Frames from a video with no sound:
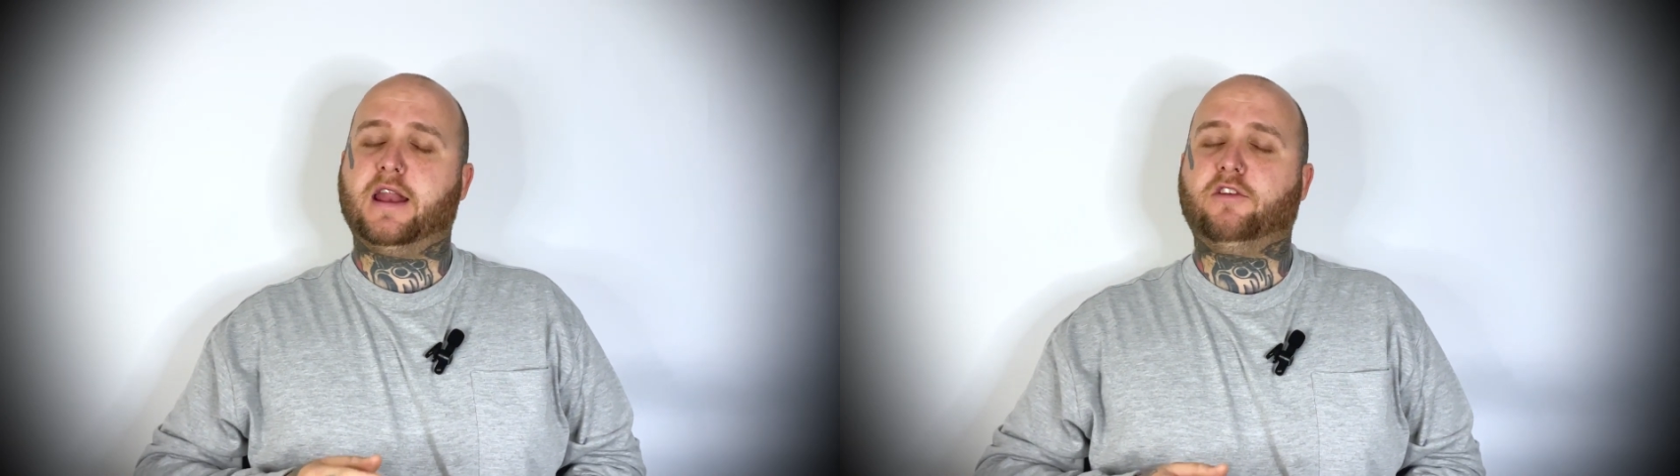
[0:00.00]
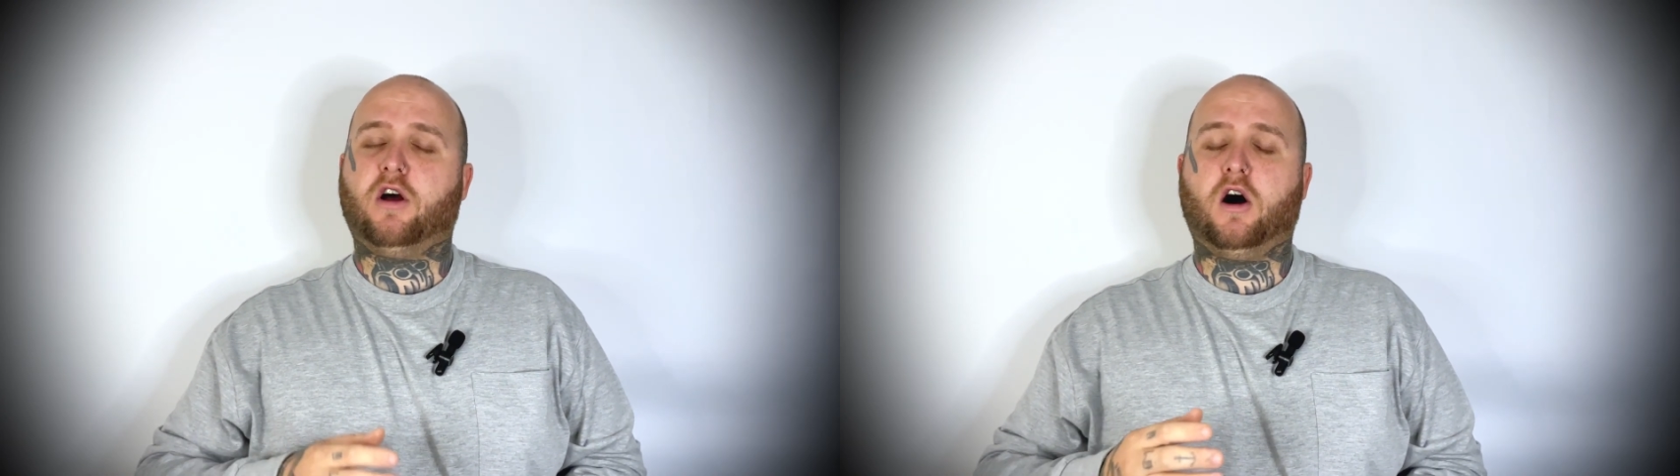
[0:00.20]

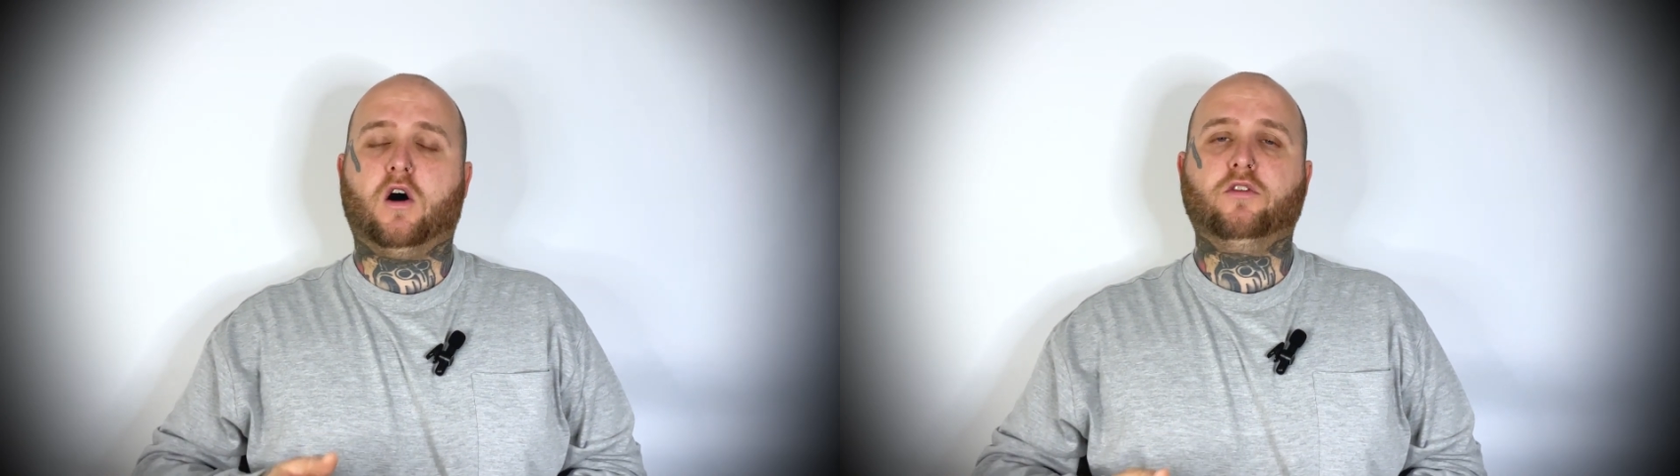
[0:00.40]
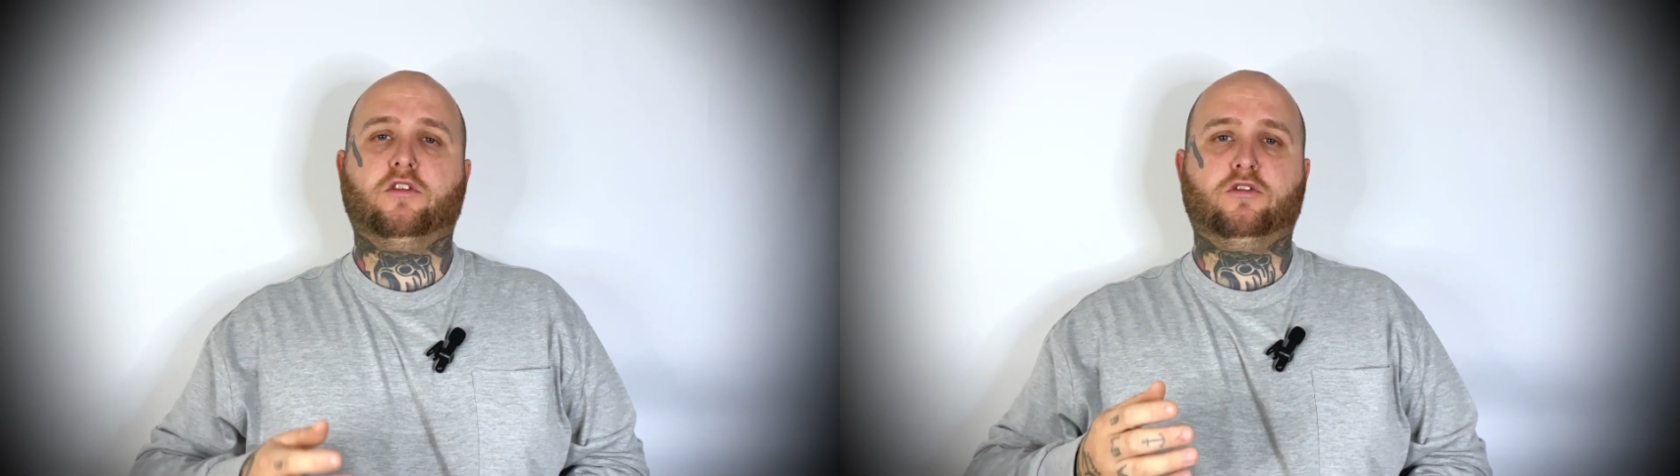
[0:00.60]
and it's
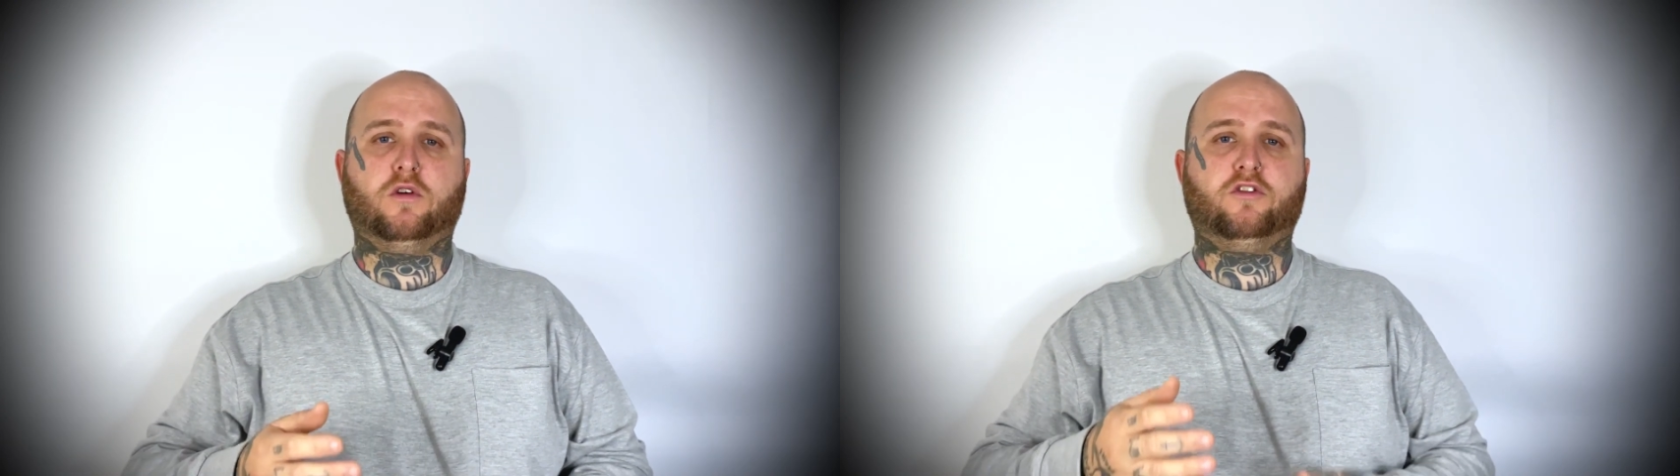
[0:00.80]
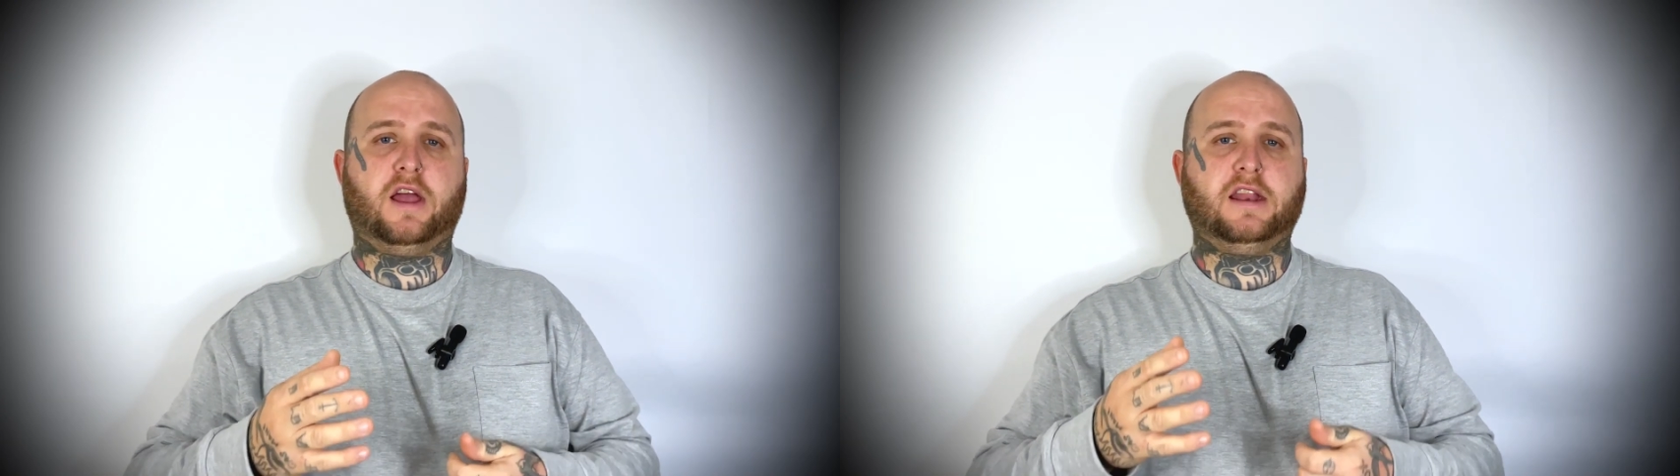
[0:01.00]
hard to
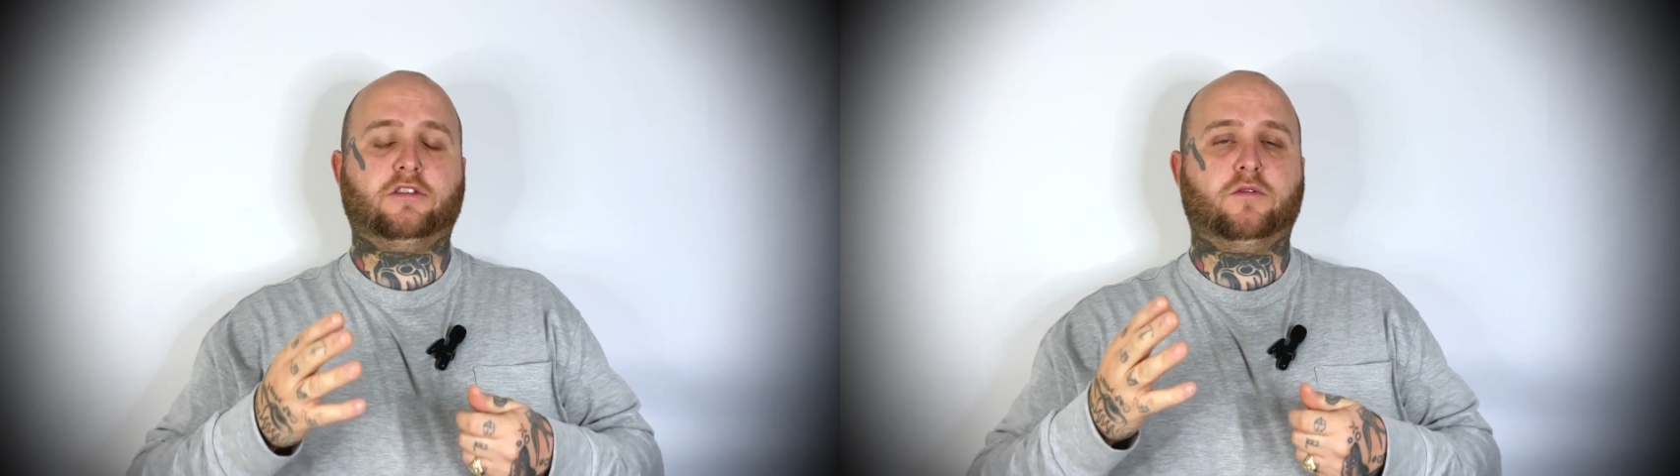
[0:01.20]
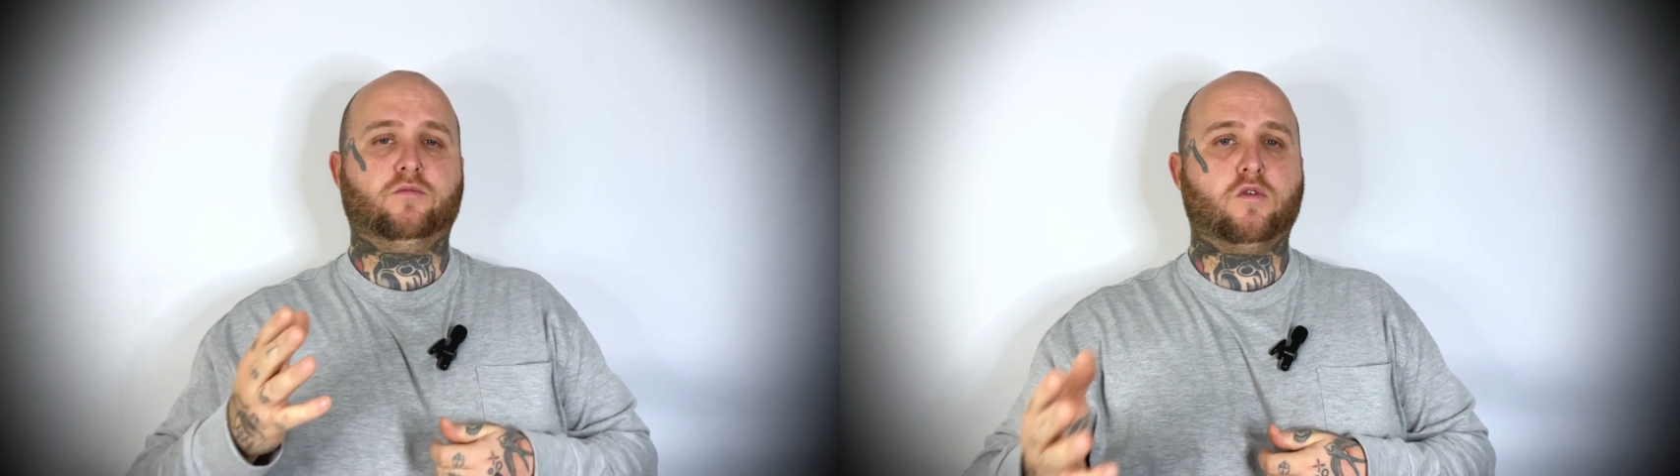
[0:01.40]
sort of say
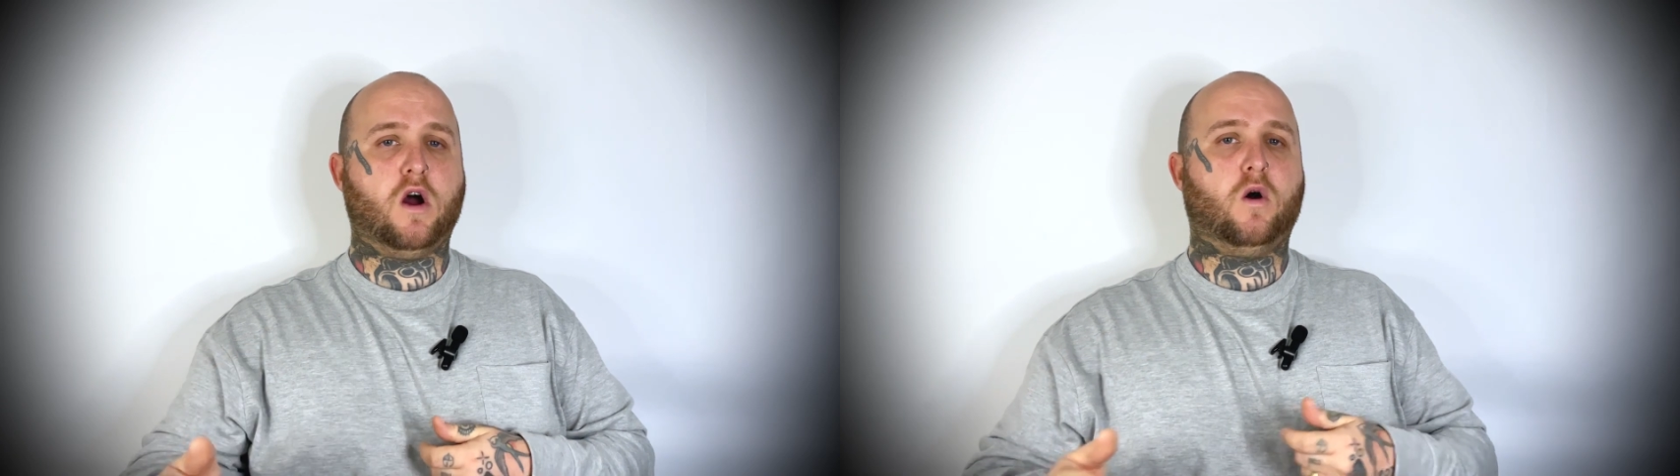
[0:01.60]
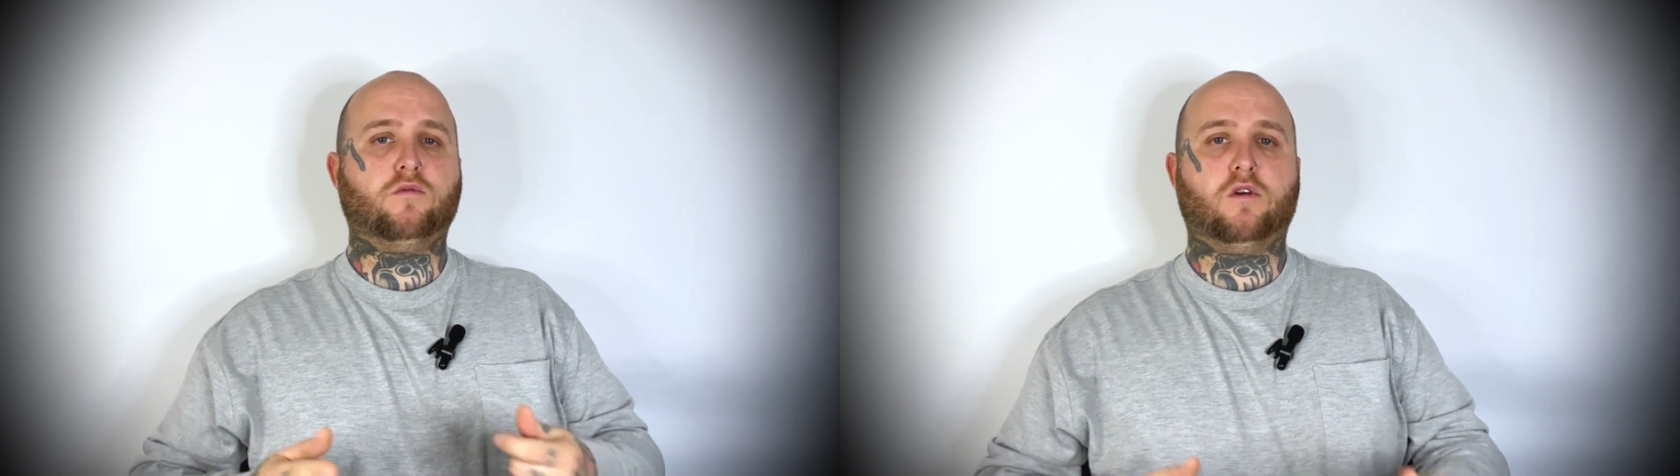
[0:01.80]
there's a
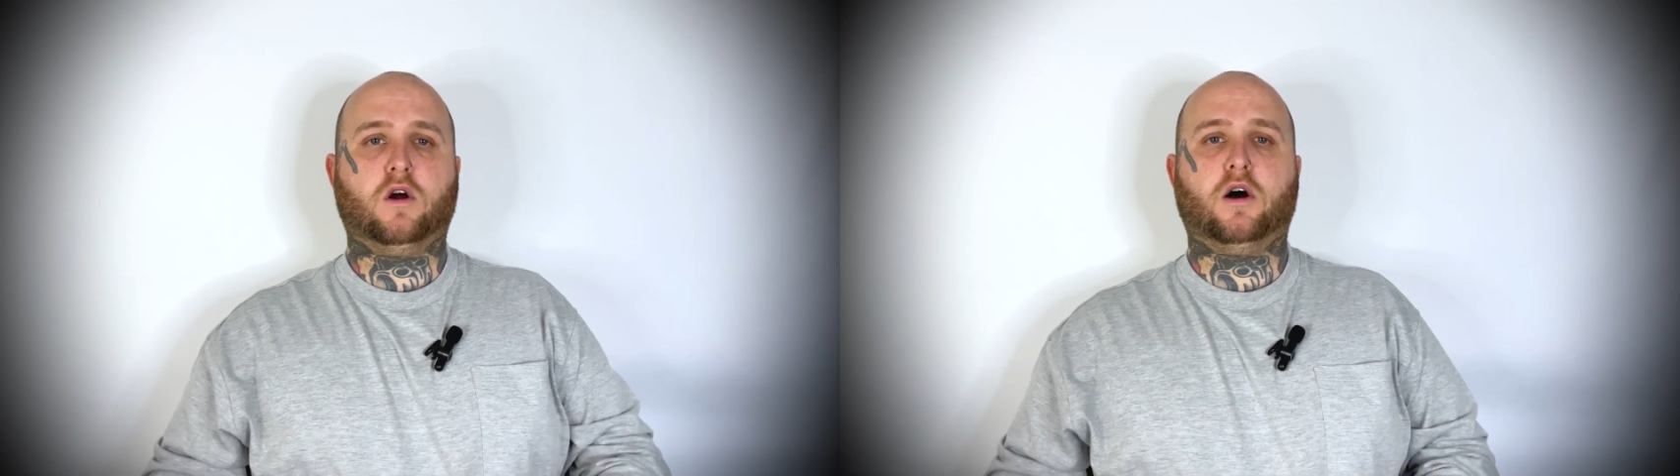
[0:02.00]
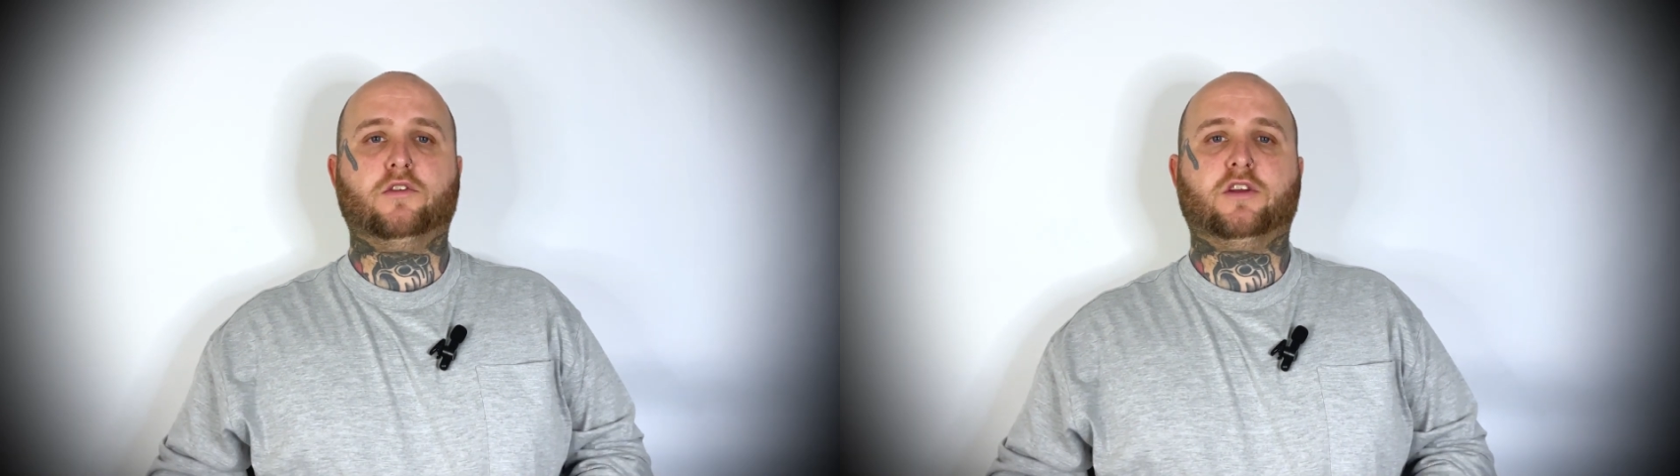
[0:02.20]
right or
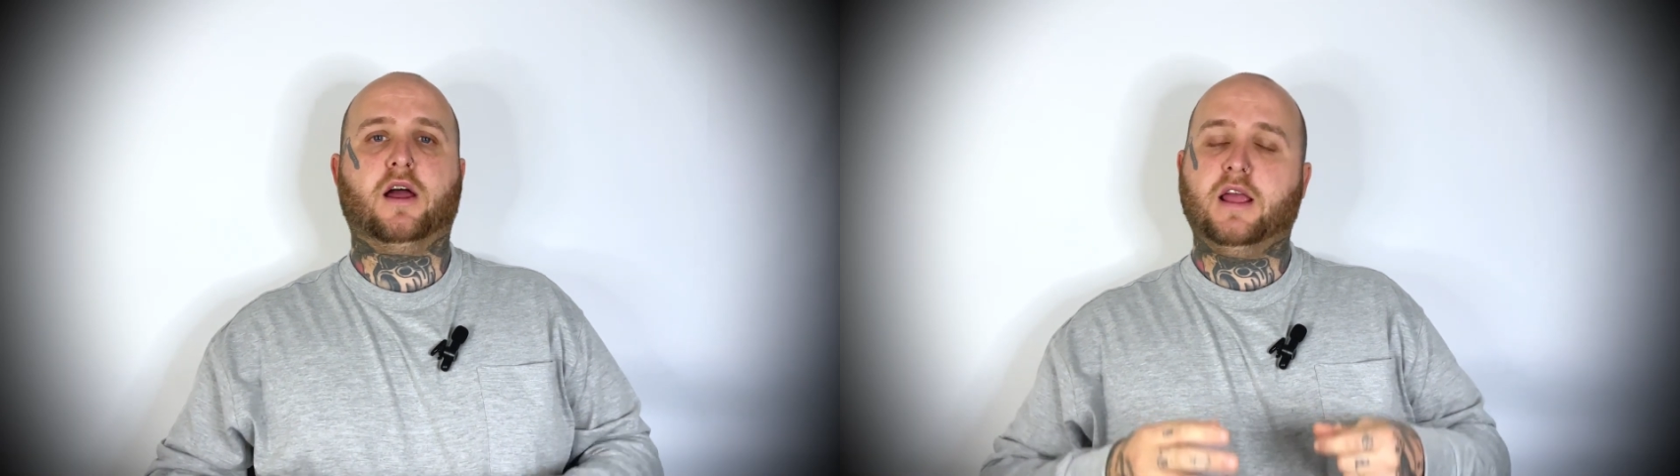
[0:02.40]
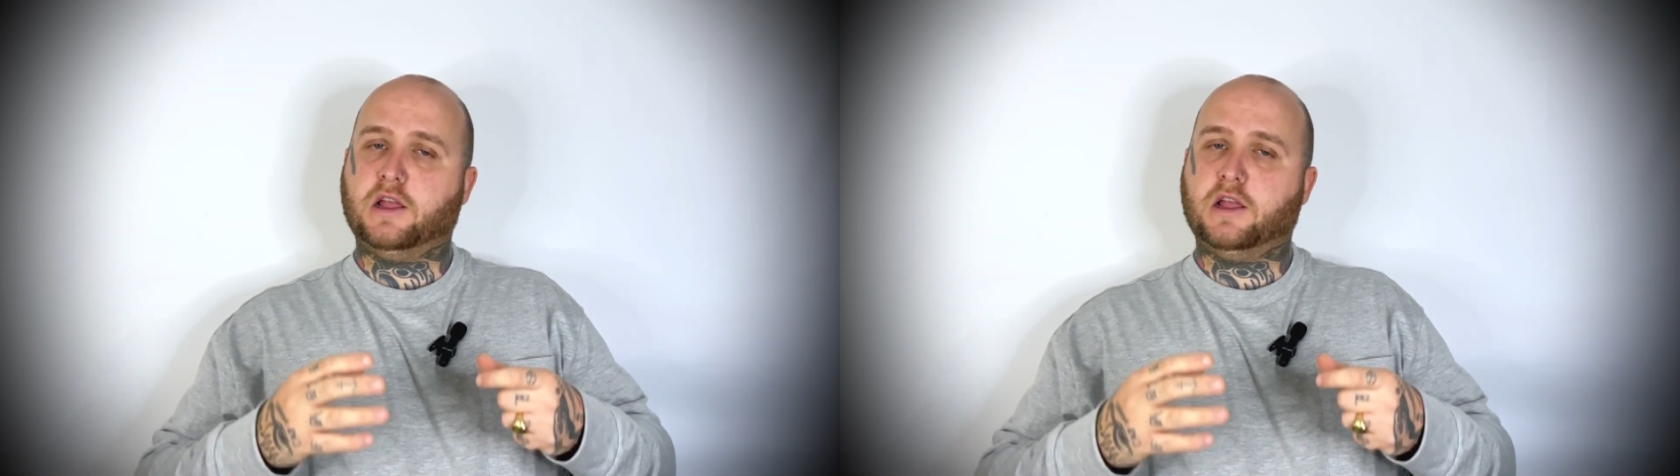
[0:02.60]
wrong answer.